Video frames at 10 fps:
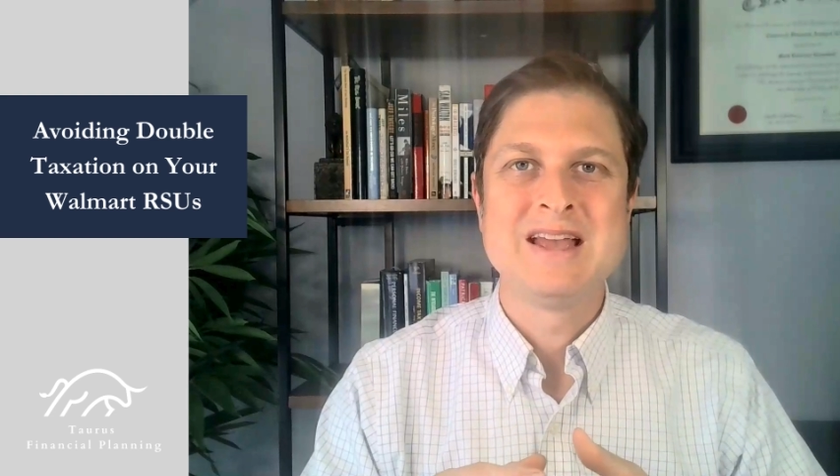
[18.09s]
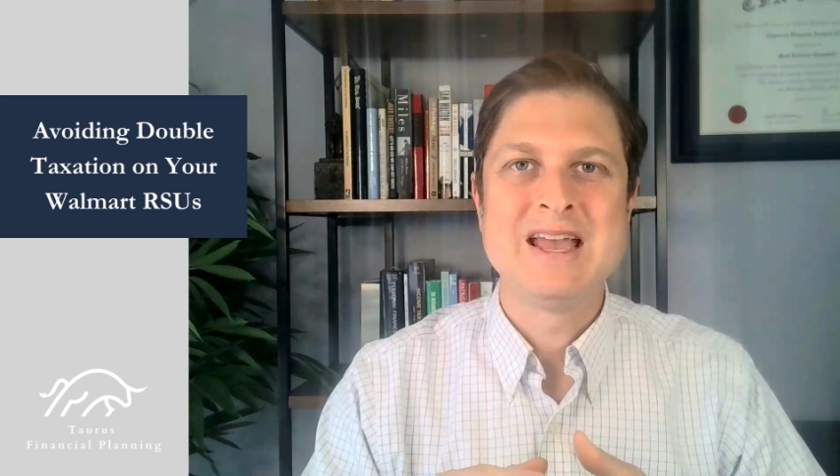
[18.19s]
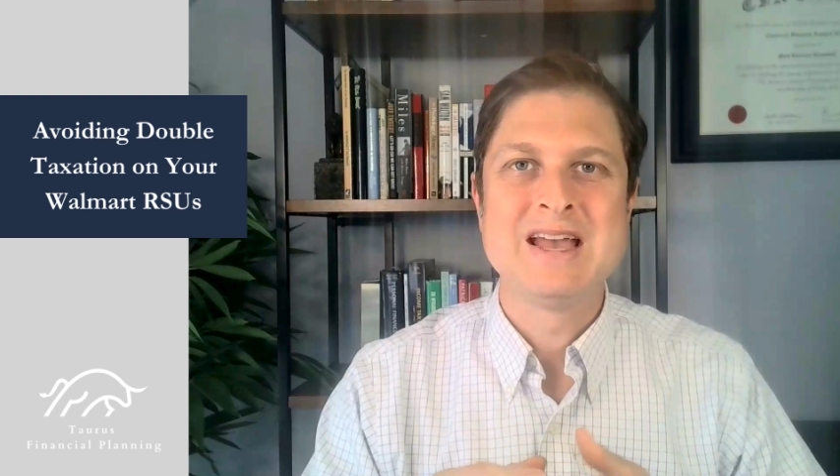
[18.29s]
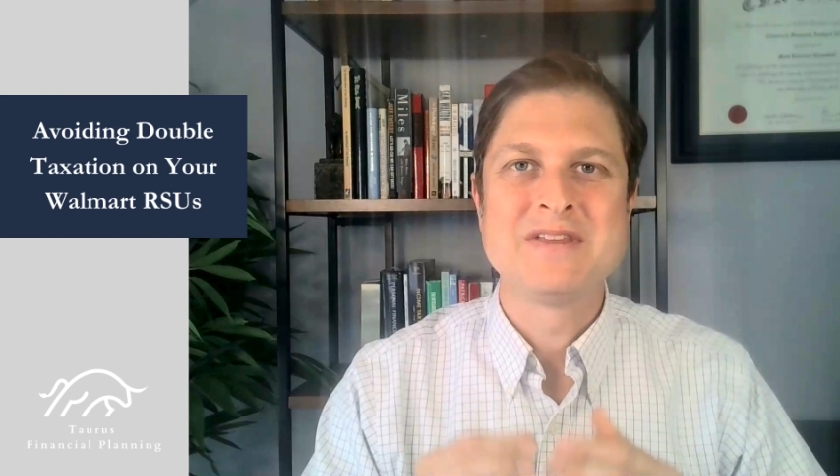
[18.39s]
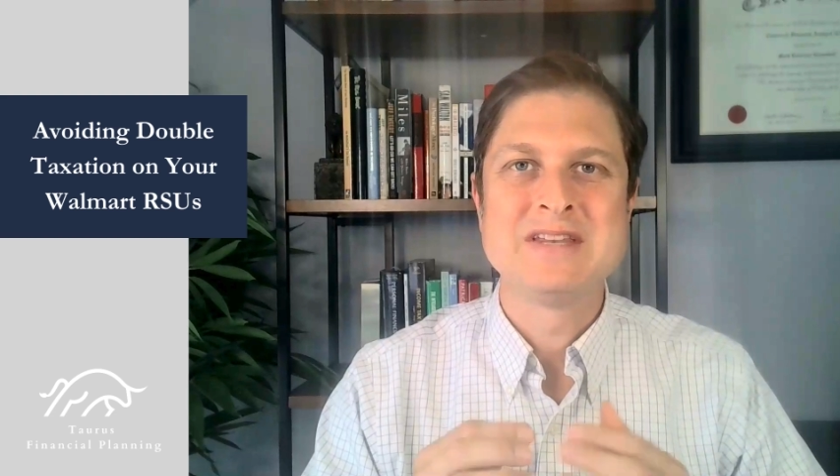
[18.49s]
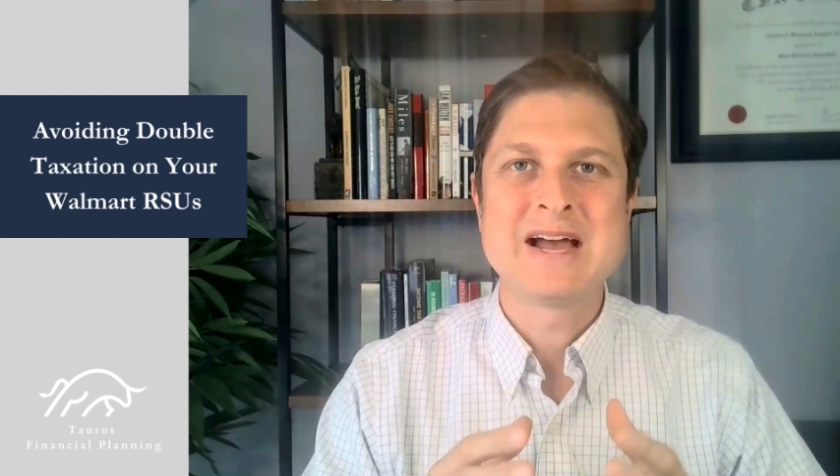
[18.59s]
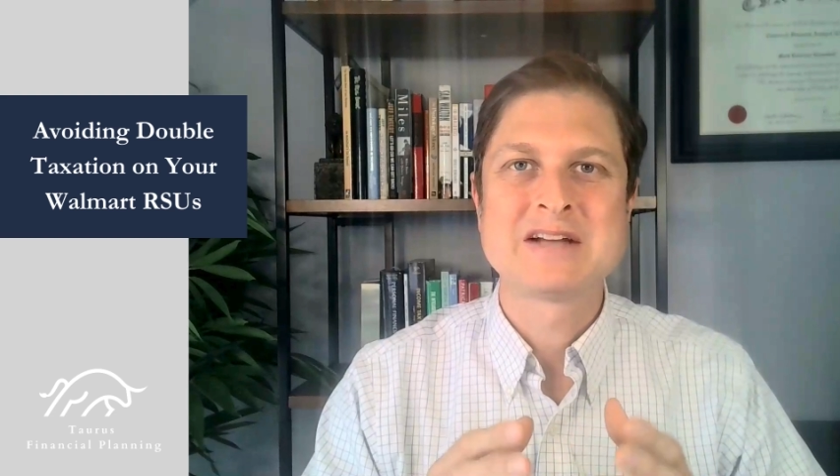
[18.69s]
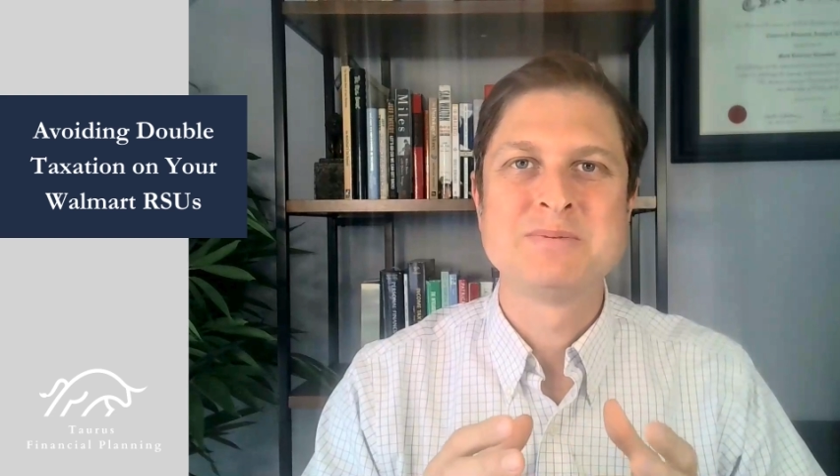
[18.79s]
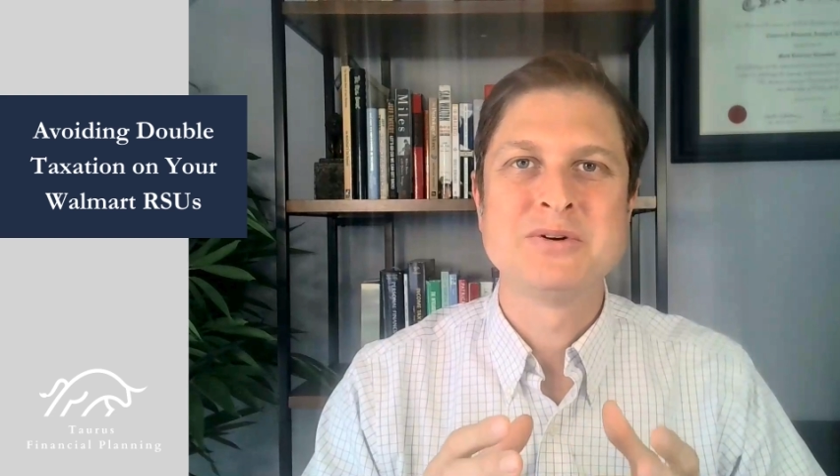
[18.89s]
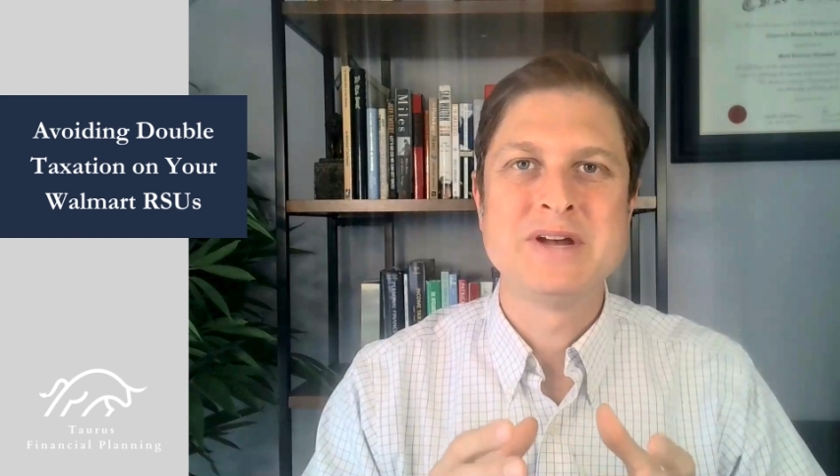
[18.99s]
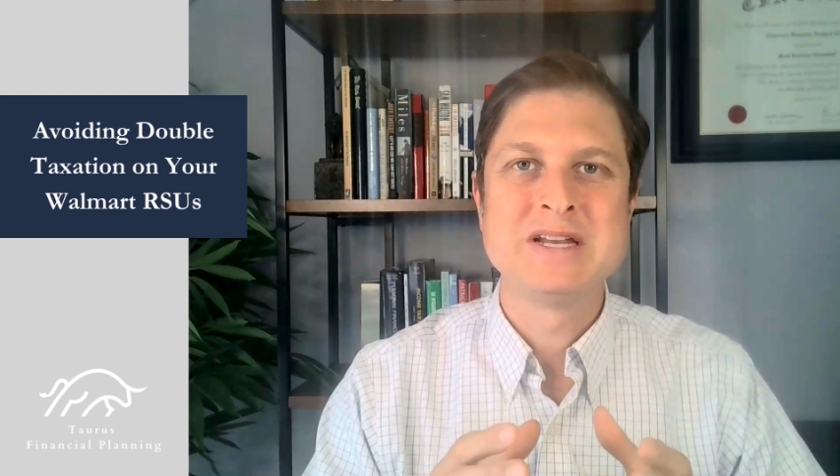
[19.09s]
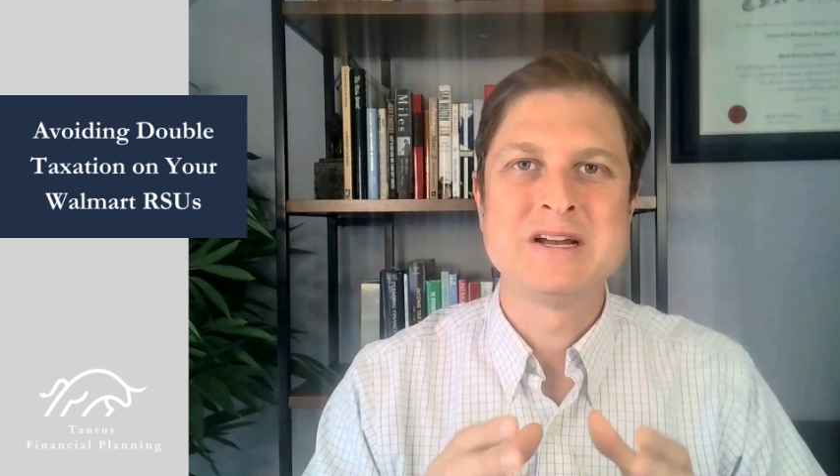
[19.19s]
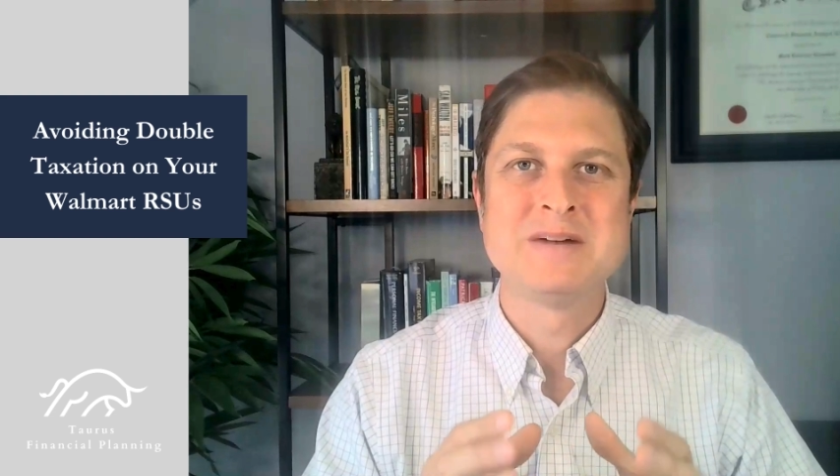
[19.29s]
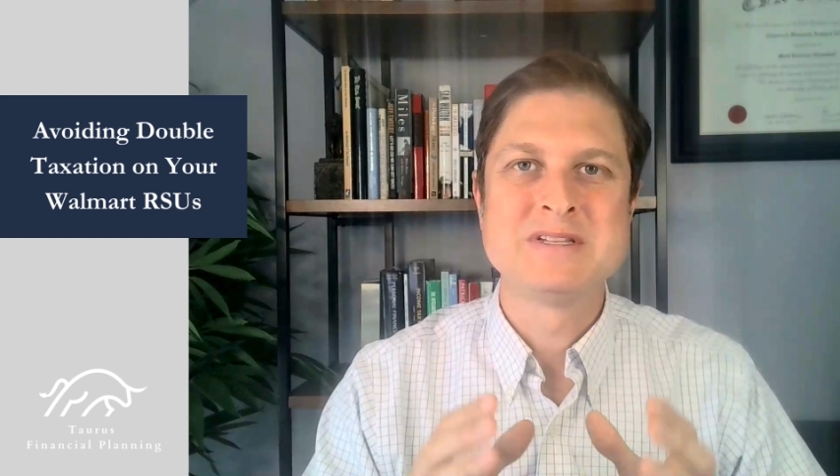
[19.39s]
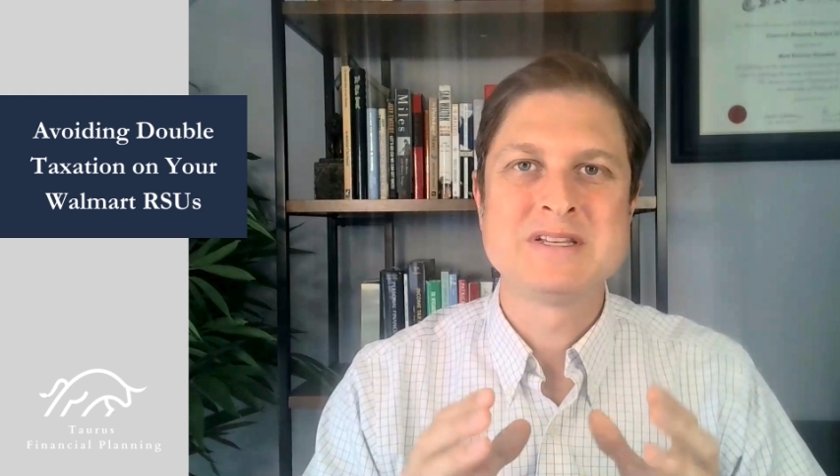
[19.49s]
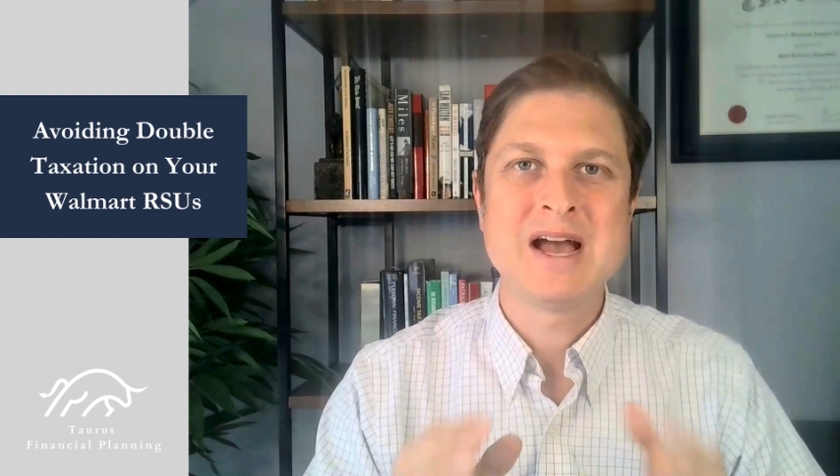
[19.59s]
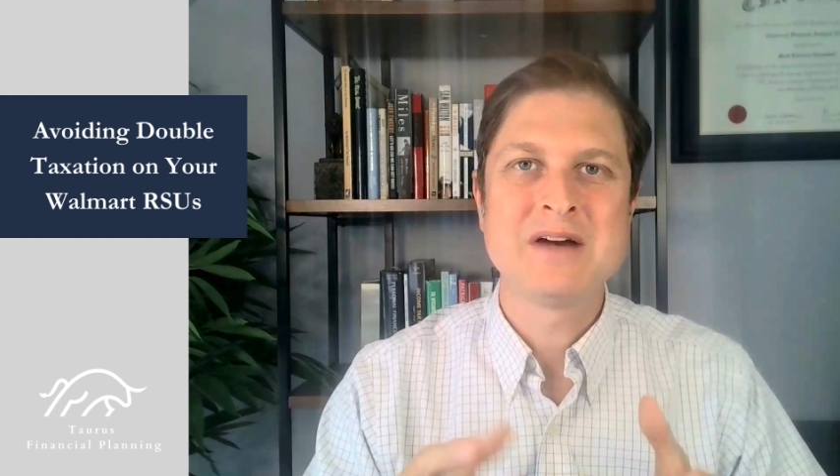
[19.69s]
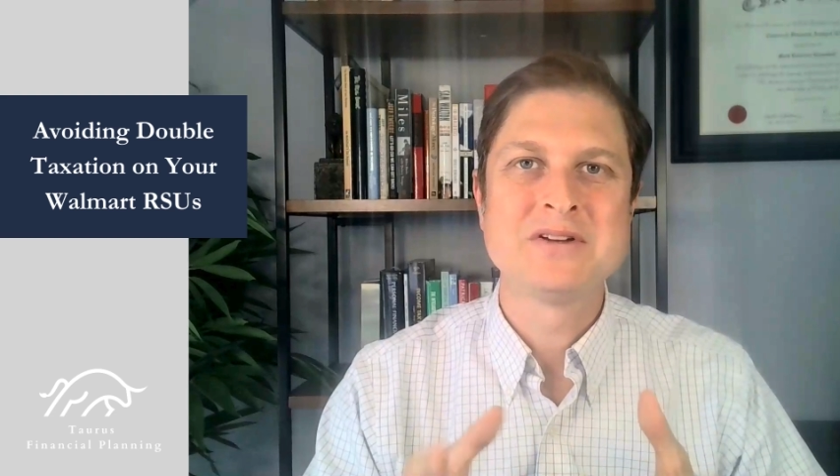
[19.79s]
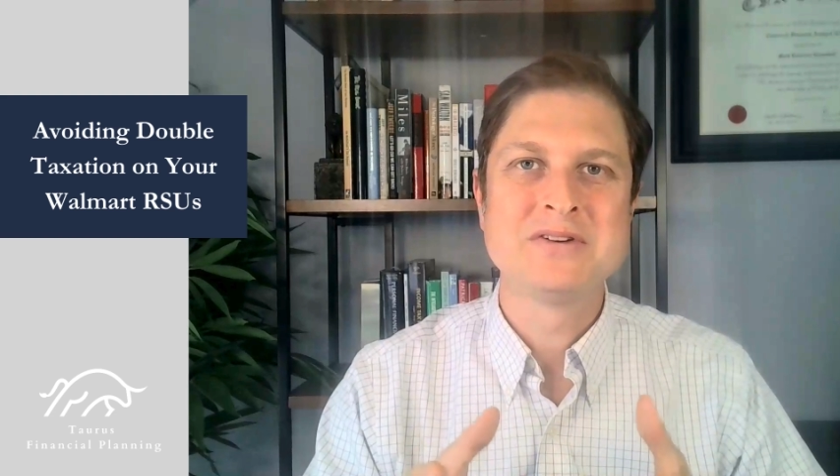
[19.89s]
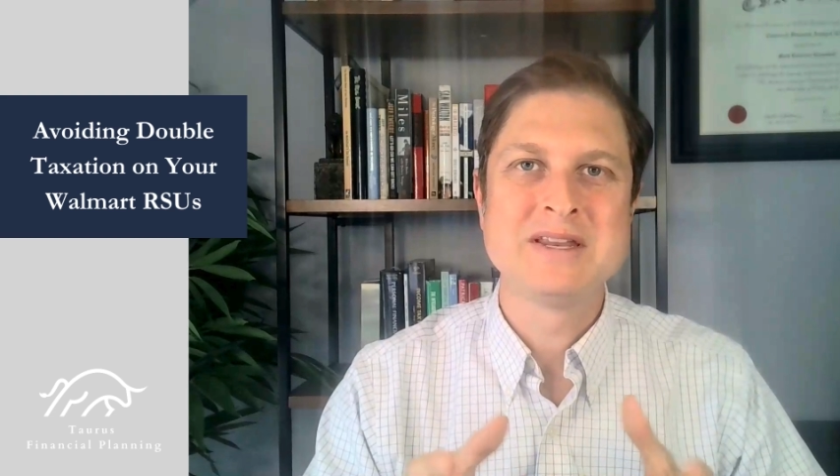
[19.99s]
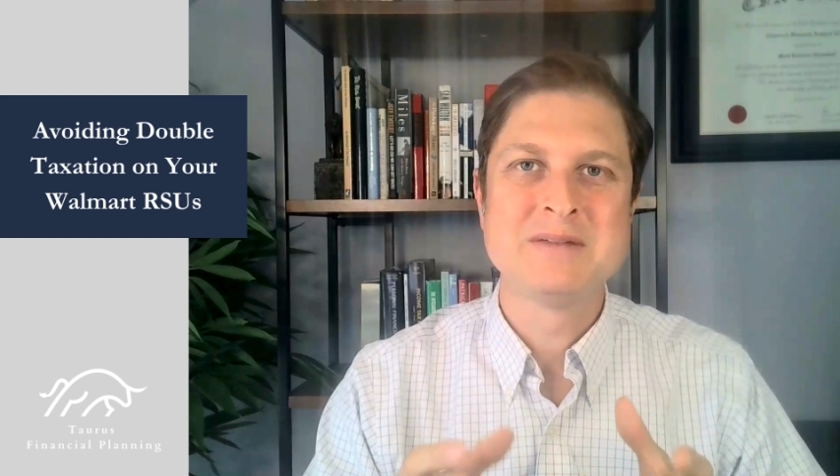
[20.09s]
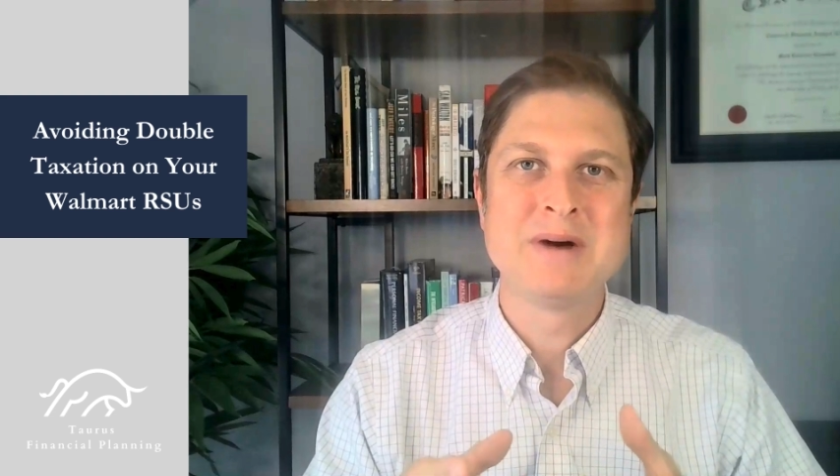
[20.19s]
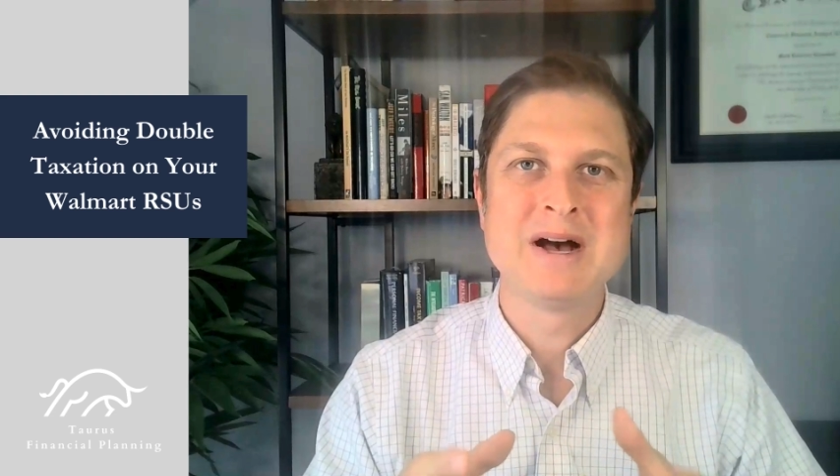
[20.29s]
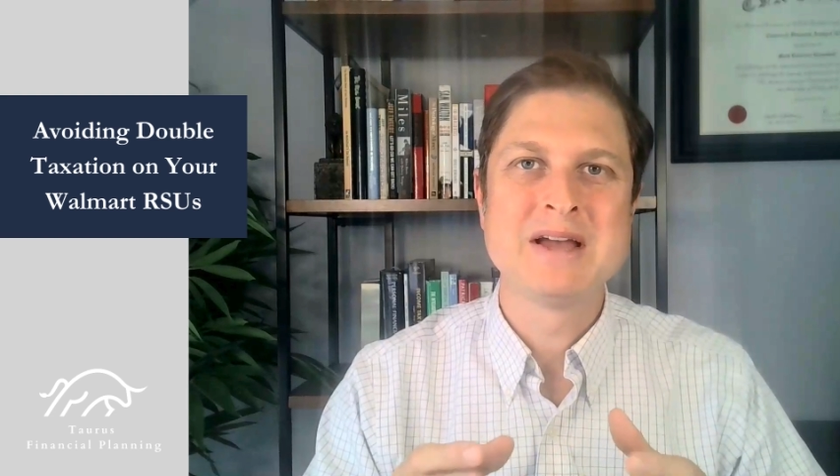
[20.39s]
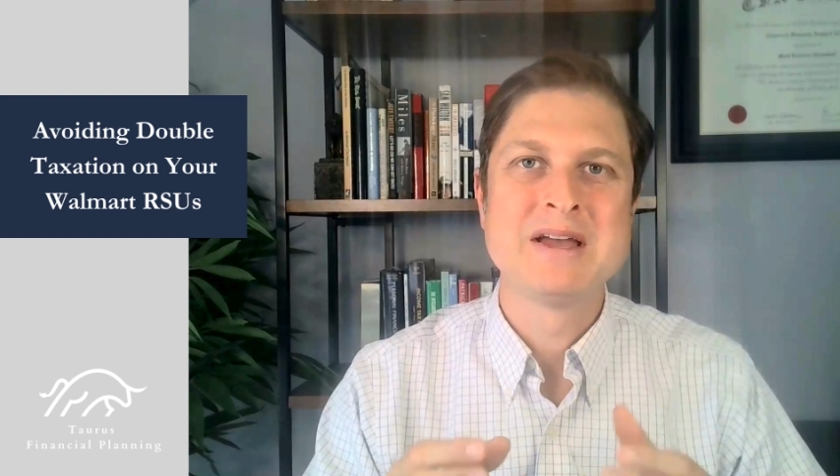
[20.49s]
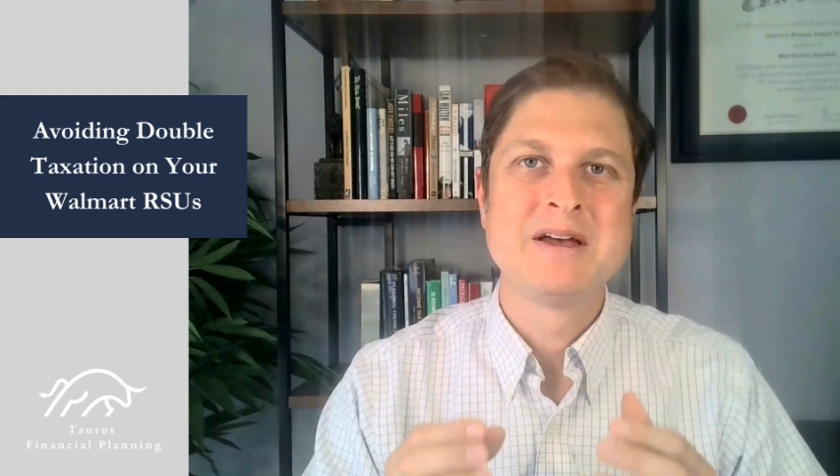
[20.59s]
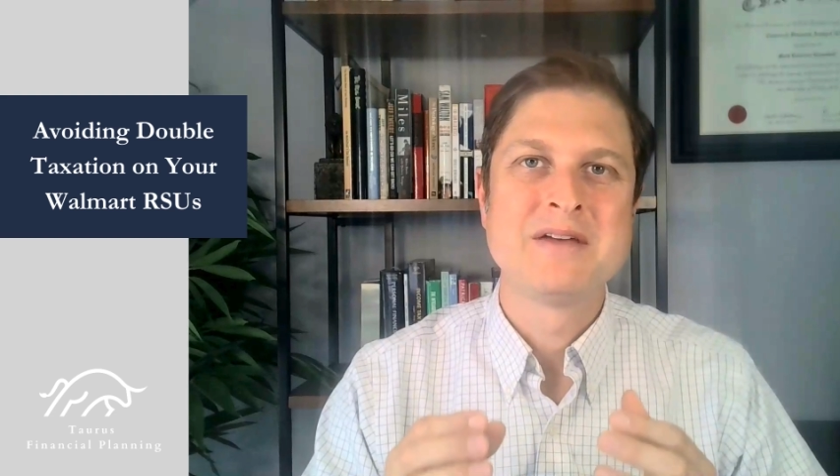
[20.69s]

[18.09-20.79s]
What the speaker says: and the taxable income is calculated by